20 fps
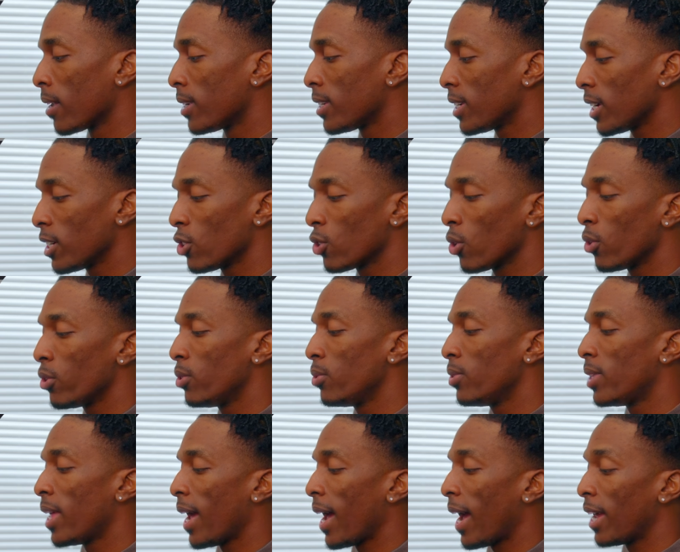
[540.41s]
just show you
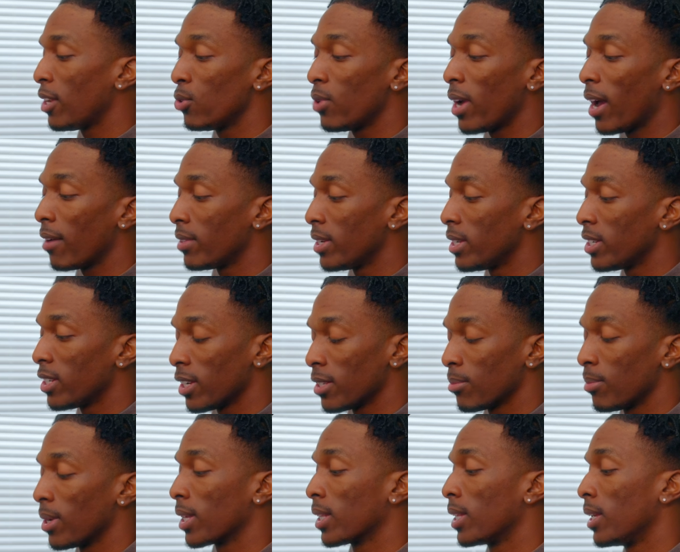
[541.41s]
that I do have an
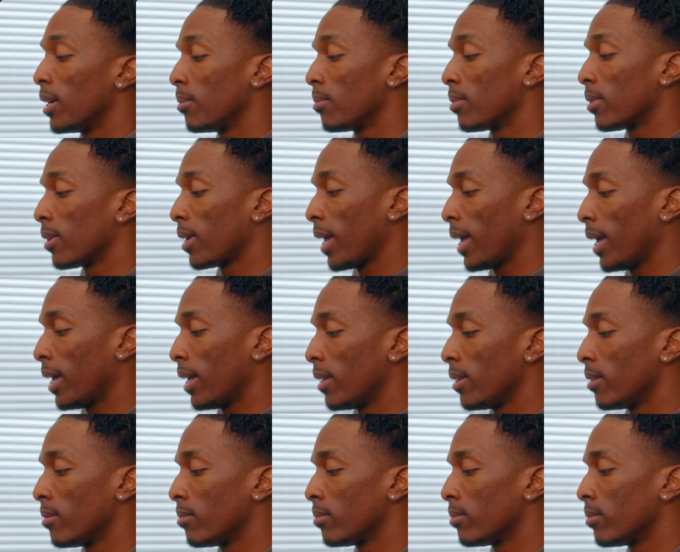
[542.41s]
adjustment clip.
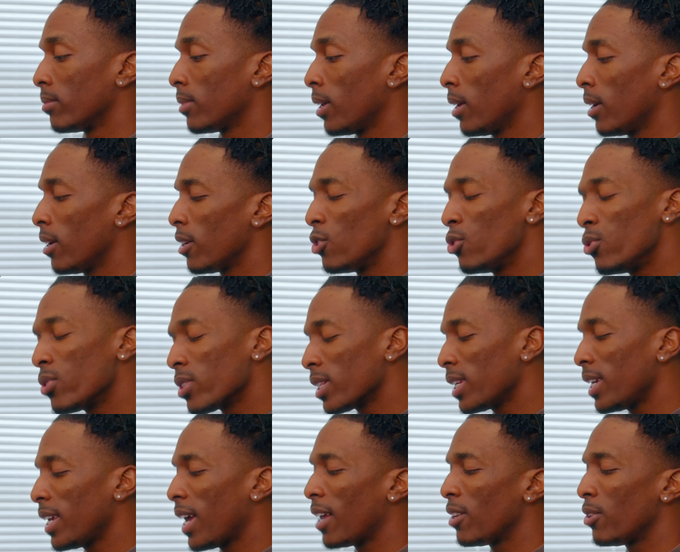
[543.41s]
And
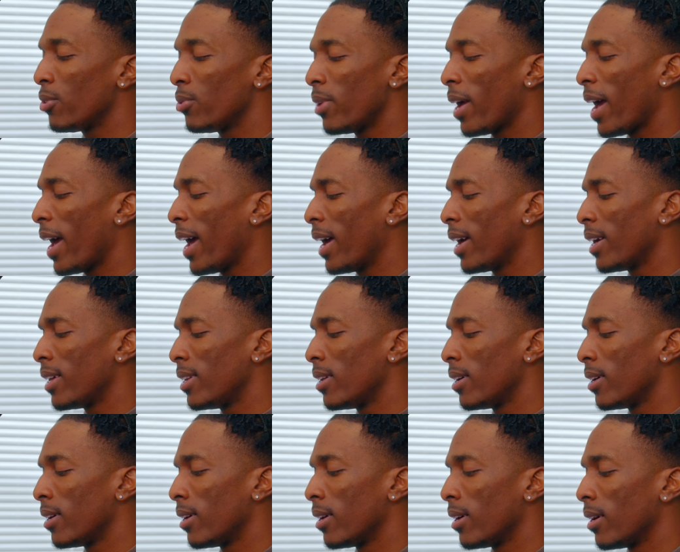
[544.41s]
usually I do
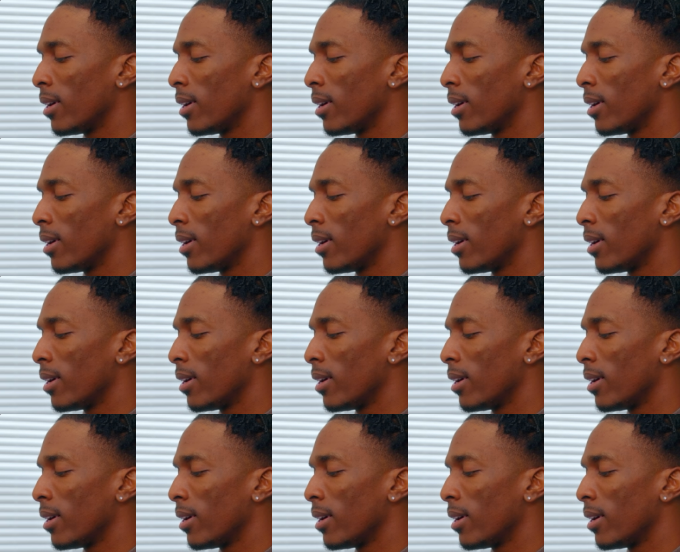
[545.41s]
add